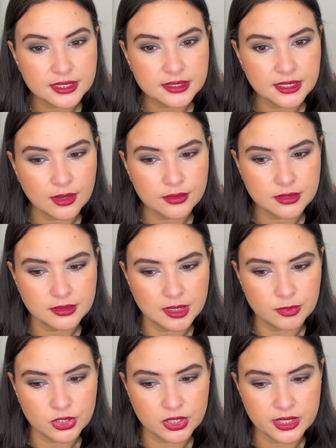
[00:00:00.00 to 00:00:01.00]
is now the
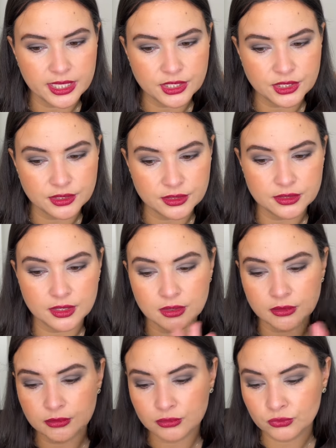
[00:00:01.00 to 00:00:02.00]
summer collection.
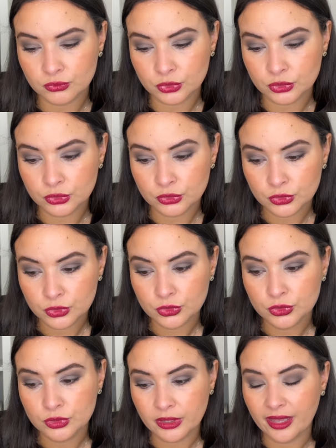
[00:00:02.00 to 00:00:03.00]
So
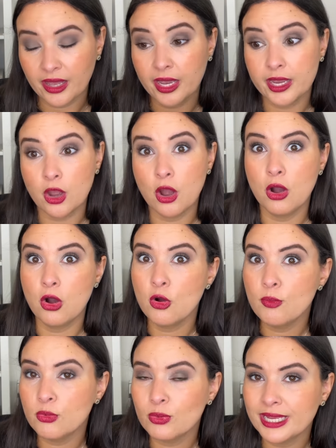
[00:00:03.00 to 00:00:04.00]
I
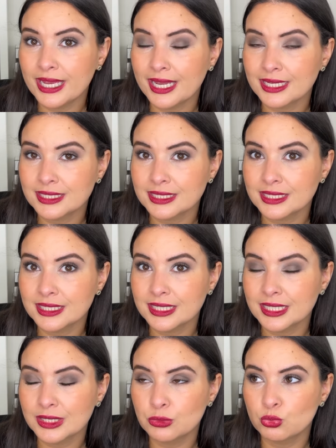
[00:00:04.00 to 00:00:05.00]
hope we get
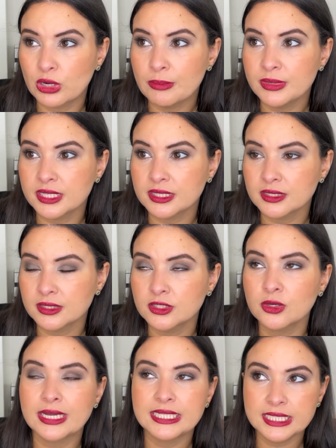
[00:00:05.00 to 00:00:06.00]
remnants.
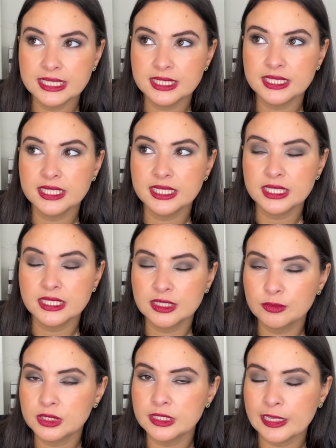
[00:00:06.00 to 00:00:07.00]
So I did see
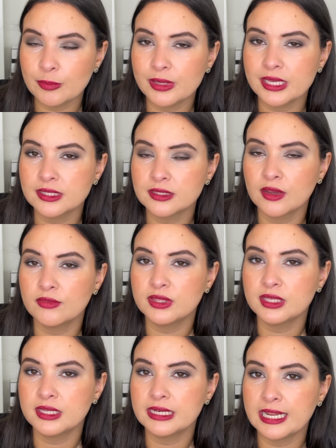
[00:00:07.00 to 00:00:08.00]
some sneak peeks of
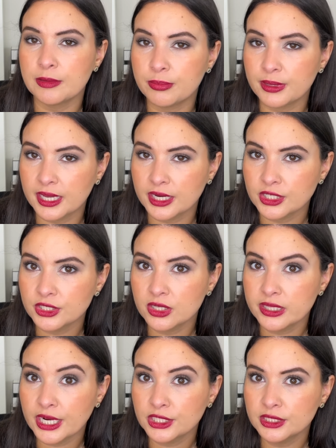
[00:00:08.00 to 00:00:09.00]
the Les Beiges
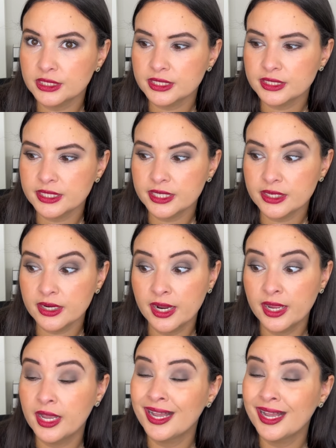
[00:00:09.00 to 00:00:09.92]
collection this year.